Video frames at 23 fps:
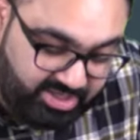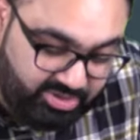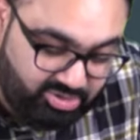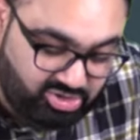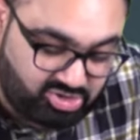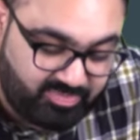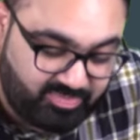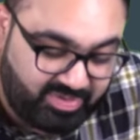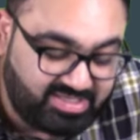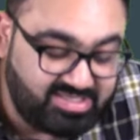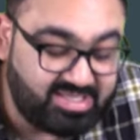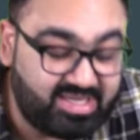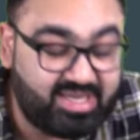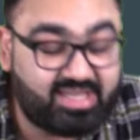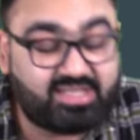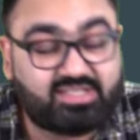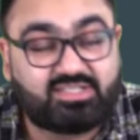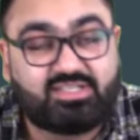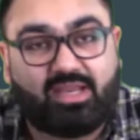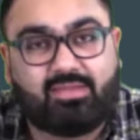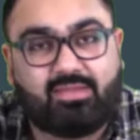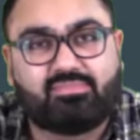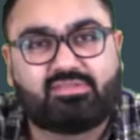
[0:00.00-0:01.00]
reduce means an
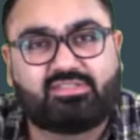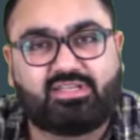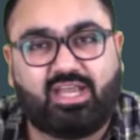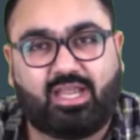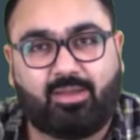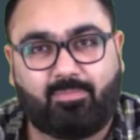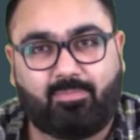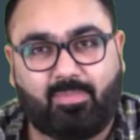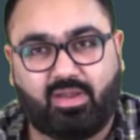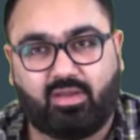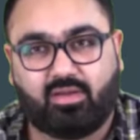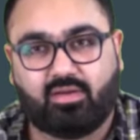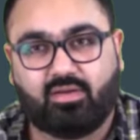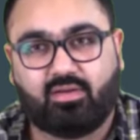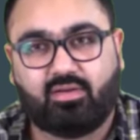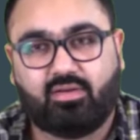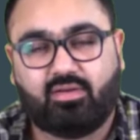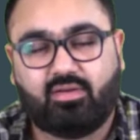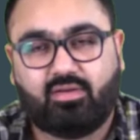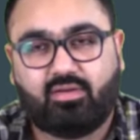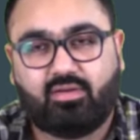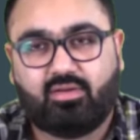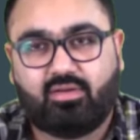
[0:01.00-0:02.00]
extreme statement.
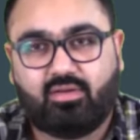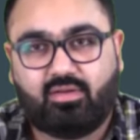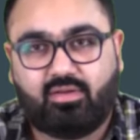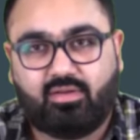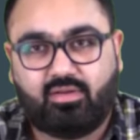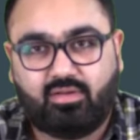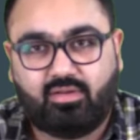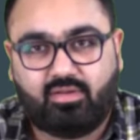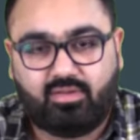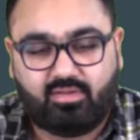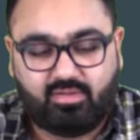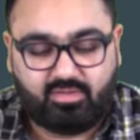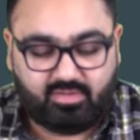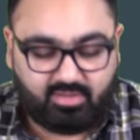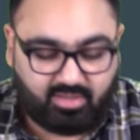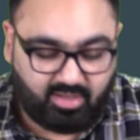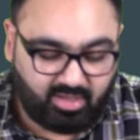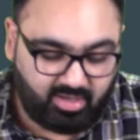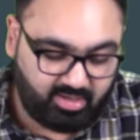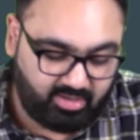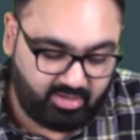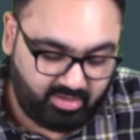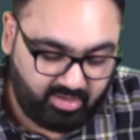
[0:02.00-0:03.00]

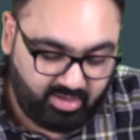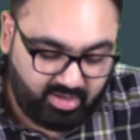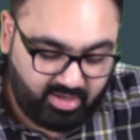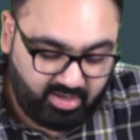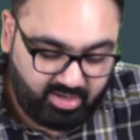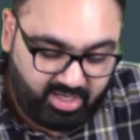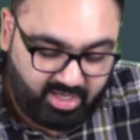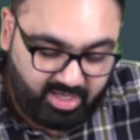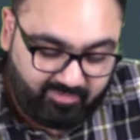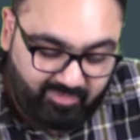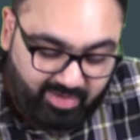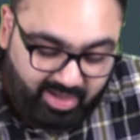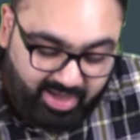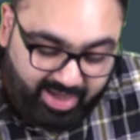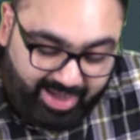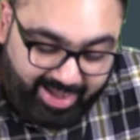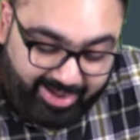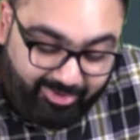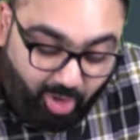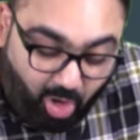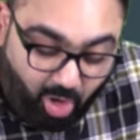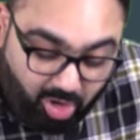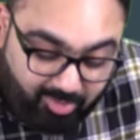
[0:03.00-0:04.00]
Third, it will
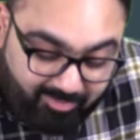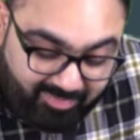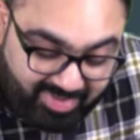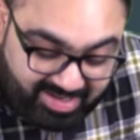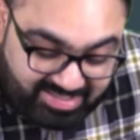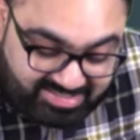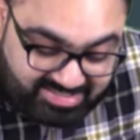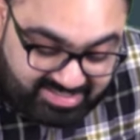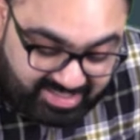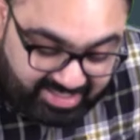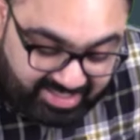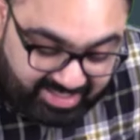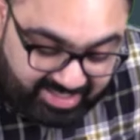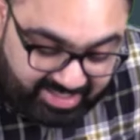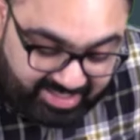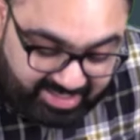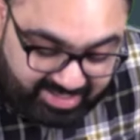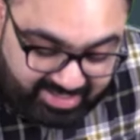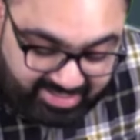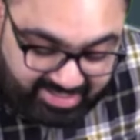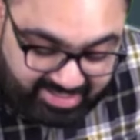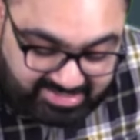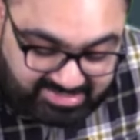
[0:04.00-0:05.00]
enormously
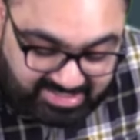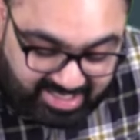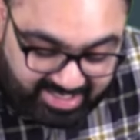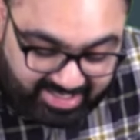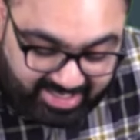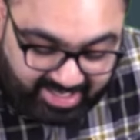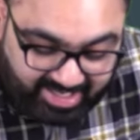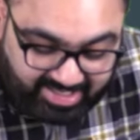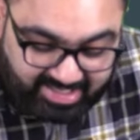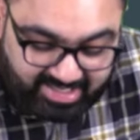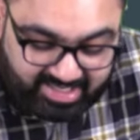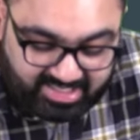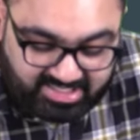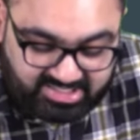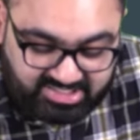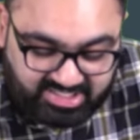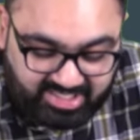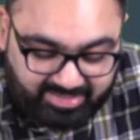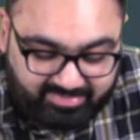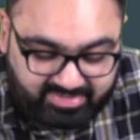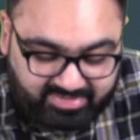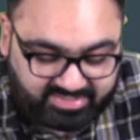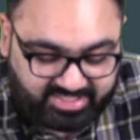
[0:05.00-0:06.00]
increase. Again, an
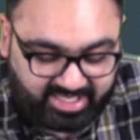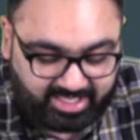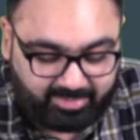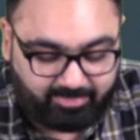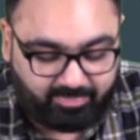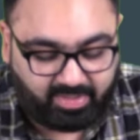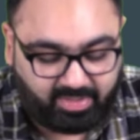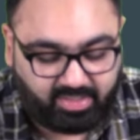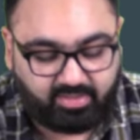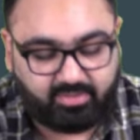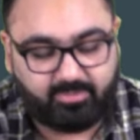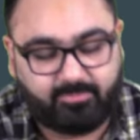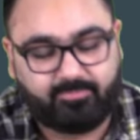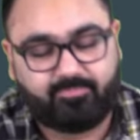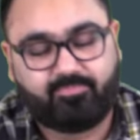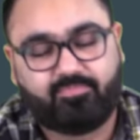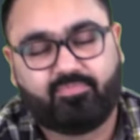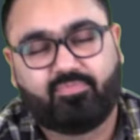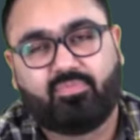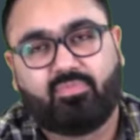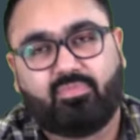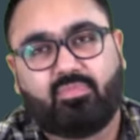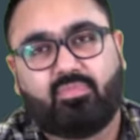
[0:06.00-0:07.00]
extreme statement.
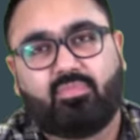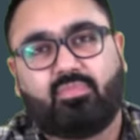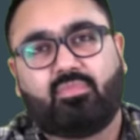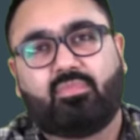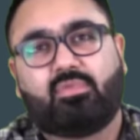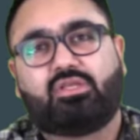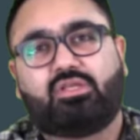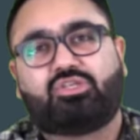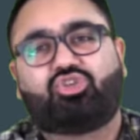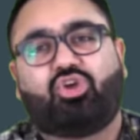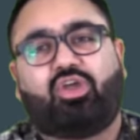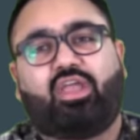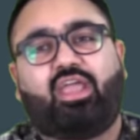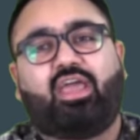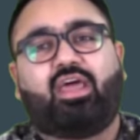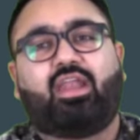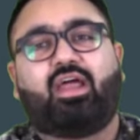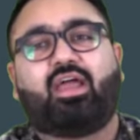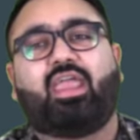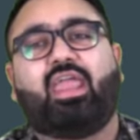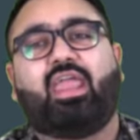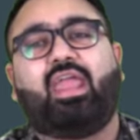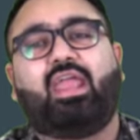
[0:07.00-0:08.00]
So
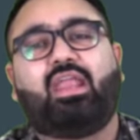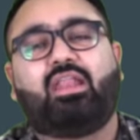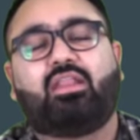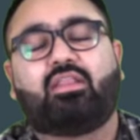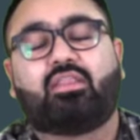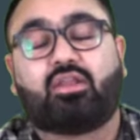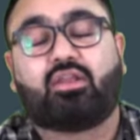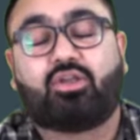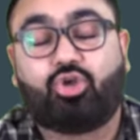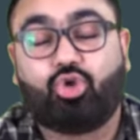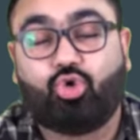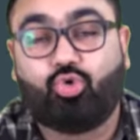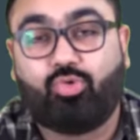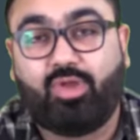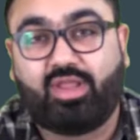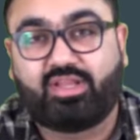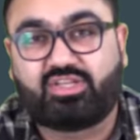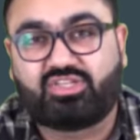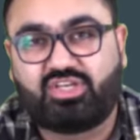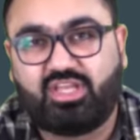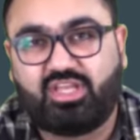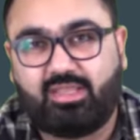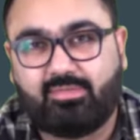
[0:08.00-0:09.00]
here again, the two
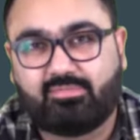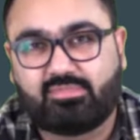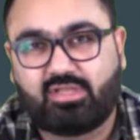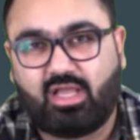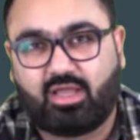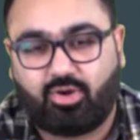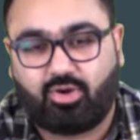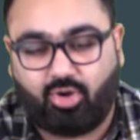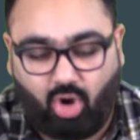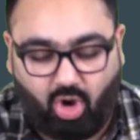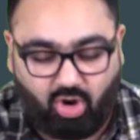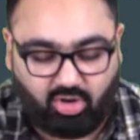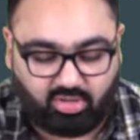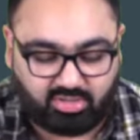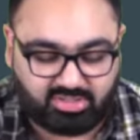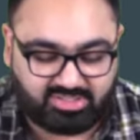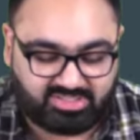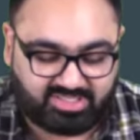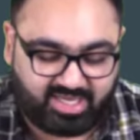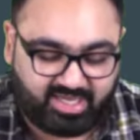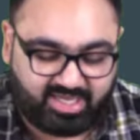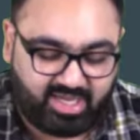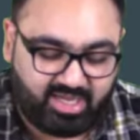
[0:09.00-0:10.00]
extremes are wrong.
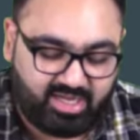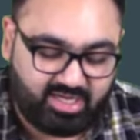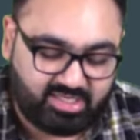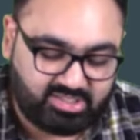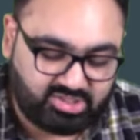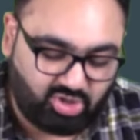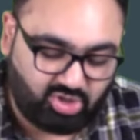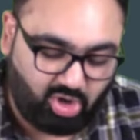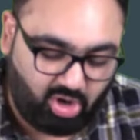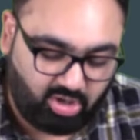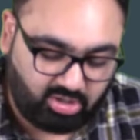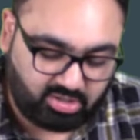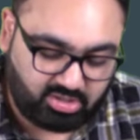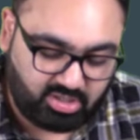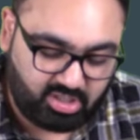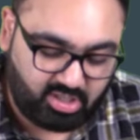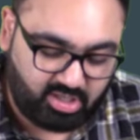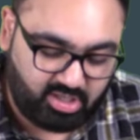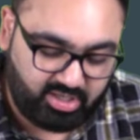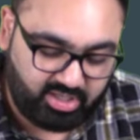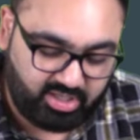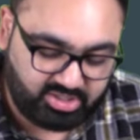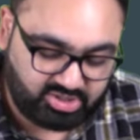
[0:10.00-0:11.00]
Second is wrong.
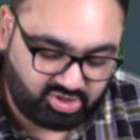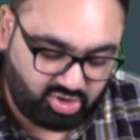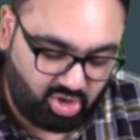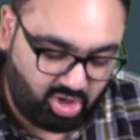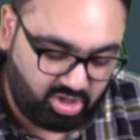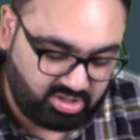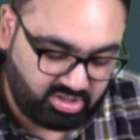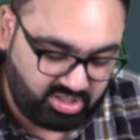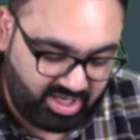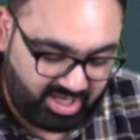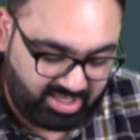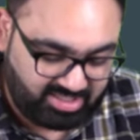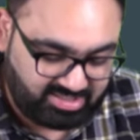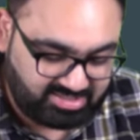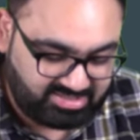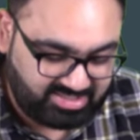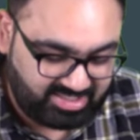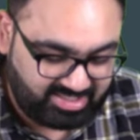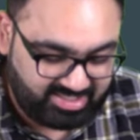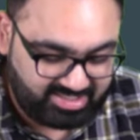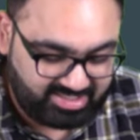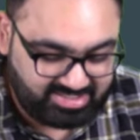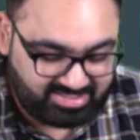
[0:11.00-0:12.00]
Third is wrong. The
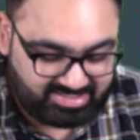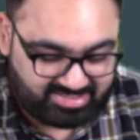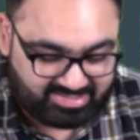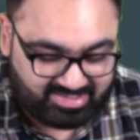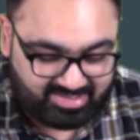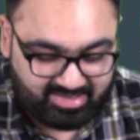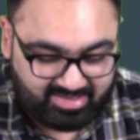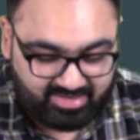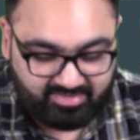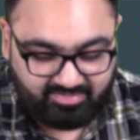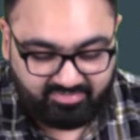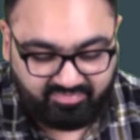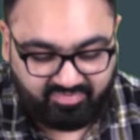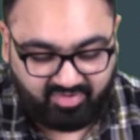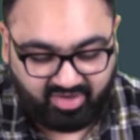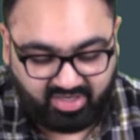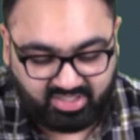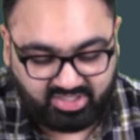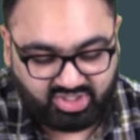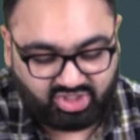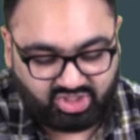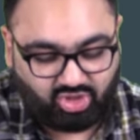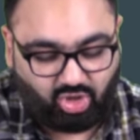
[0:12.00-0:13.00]
answer is
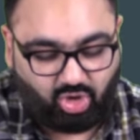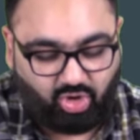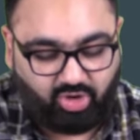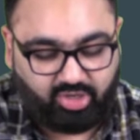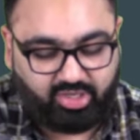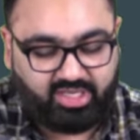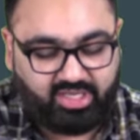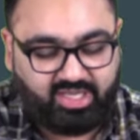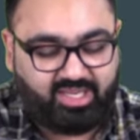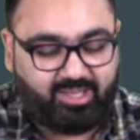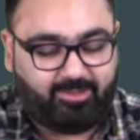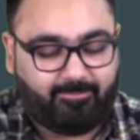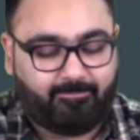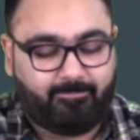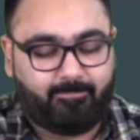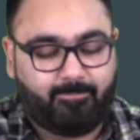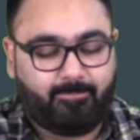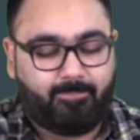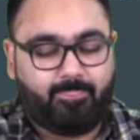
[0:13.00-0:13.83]
first only.